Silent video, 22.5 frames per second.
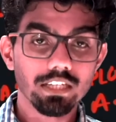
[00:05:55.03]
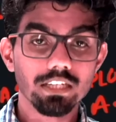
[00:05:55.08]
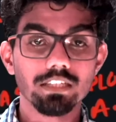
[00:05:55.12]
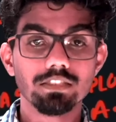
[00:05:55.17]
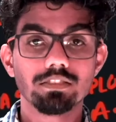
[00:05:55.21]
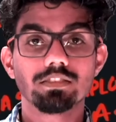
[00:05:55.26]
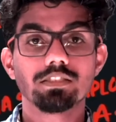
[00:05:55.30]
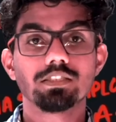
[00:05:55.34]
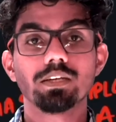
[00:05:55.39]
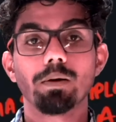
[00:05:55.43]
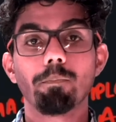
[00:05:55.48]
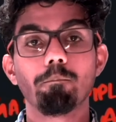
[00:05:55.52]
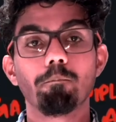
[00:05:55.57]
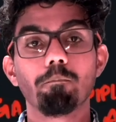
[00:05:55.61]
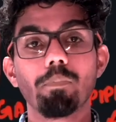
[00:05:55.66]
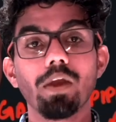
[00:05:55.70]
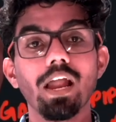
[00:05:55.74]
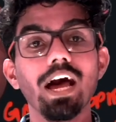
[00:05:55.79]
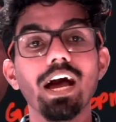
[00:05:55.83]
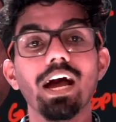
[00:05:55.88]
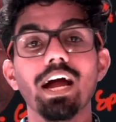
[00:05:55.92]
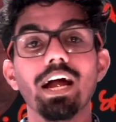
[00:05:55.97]
is
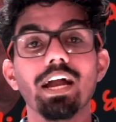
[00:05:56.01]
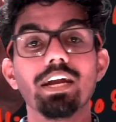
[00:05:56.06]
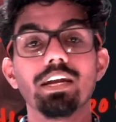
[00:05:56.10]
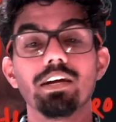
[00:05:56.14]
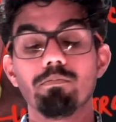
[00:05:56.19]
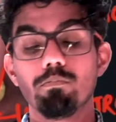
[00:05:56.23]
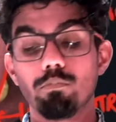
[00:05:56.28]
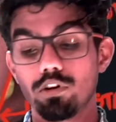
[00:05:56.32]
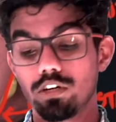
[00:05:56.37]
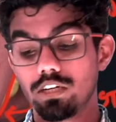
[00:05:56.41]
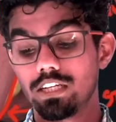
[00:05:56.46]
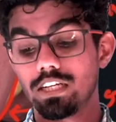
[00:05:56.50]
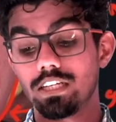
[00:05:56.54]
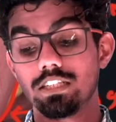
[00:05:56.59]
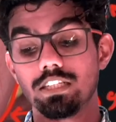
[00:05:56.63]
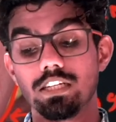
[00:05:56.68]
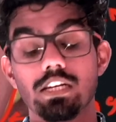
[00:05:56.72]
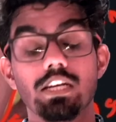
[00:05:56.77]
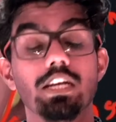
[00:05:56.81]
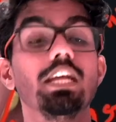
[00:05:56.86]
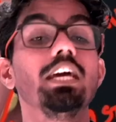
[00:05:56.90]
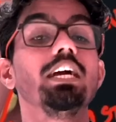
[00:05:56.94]
supplied, body and
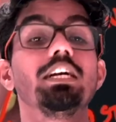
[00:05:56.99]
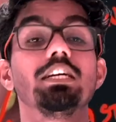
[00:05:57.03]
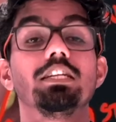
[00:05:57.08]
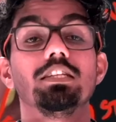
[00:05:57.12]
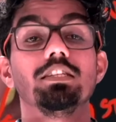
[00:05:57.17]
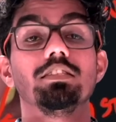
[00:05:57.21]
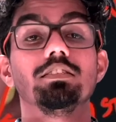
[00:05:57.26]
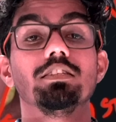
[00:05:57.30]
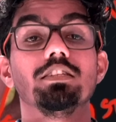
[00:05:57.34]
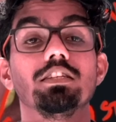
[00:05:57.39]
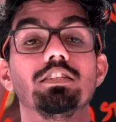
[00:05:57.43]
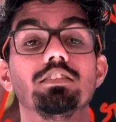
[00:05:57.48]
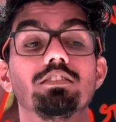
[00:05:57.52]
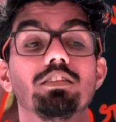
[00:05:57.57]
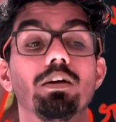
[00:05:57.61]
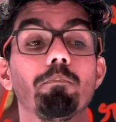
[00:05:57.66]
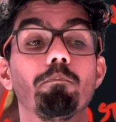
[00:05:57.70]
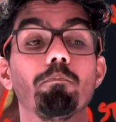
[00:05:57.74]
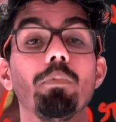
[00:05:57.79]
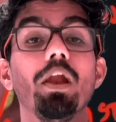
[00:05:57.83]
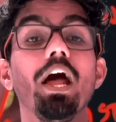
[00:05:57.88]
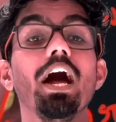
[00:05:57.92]
the neck region is
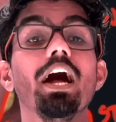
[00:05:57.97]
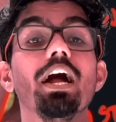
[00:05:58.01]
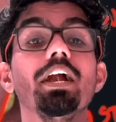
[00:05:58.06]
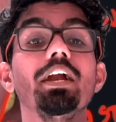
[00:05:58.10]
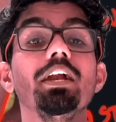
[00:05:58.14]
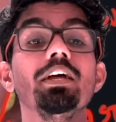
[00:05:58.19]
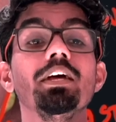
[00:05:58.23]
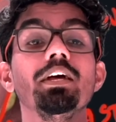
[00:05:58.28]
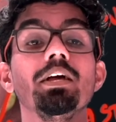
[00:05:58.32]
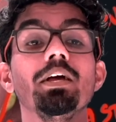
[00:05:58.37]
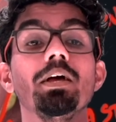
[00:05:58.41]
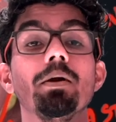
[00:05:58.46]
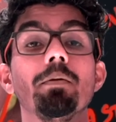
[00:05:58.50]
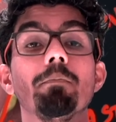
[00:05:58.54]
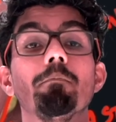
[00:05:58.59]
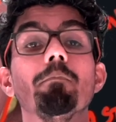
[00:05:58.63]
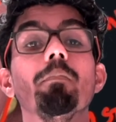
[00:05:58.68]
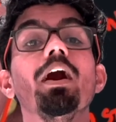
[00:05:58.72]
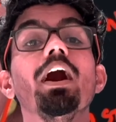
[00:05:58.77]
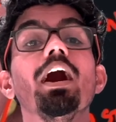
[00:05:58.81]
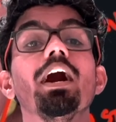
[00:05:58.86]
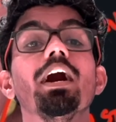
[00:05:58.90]
supplied
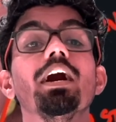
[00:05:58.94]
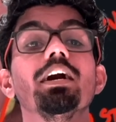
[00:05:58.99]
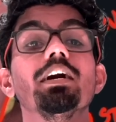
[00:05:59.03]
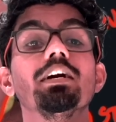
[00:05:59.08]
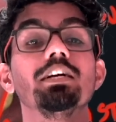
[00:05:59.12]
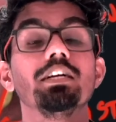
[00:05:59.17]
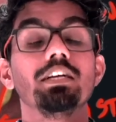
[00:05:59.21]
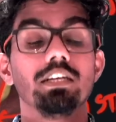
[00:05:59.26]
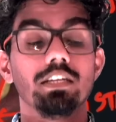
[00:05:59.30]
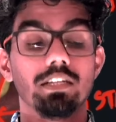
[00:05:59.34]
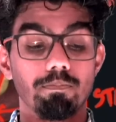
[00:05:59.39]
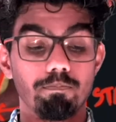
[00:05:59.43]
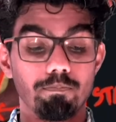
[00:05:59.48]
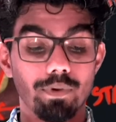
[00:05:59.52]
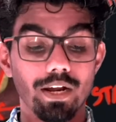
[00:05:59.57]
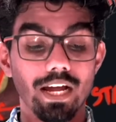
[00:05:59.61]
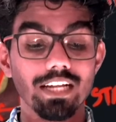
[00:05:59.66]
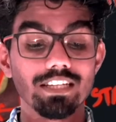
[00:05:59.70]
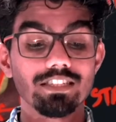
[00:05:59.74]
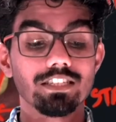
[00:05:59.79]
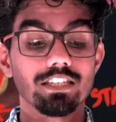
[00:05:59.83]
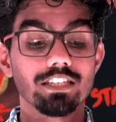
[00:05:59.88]
by
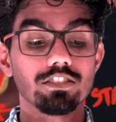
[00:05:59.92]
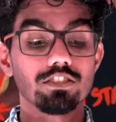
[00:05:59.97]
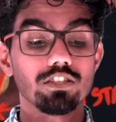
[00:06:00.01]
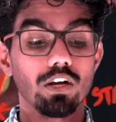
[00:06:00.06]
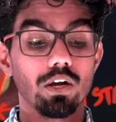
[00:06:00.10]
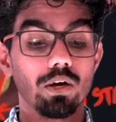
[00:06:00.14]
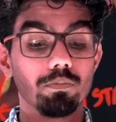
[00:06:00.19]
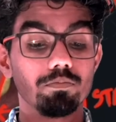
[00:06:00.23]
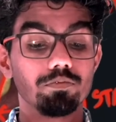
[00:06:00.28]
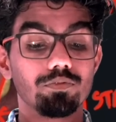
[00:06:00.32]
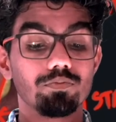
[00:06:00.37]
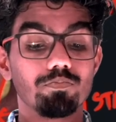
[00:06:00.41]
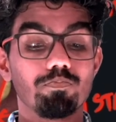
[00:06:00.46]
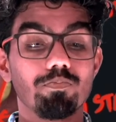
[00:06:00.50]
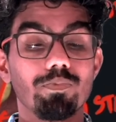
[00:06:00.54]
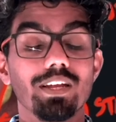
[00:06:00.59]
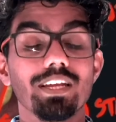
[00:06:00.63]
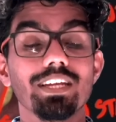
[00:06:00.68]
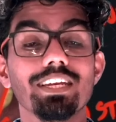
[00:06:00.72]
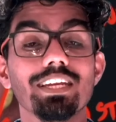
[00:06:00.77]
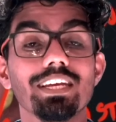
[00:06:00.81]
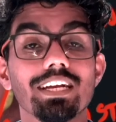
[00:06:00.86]
branches of
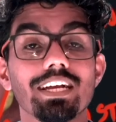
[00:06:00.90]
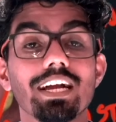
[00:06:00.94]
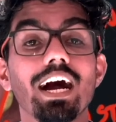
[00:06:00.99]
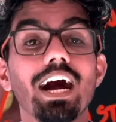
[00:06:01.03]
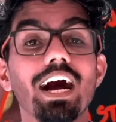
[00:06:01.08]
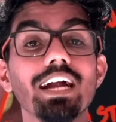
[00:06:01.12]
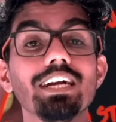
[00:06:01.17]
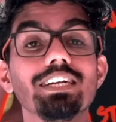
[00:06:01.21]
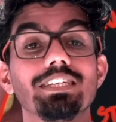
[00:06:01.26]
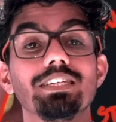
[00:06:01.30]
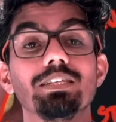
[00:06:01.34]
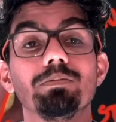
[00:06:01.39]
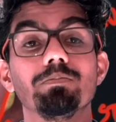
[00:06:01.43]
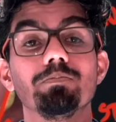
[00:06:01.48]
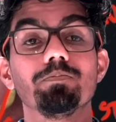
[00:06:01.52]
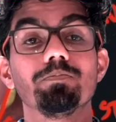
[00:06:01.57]
splenic artery.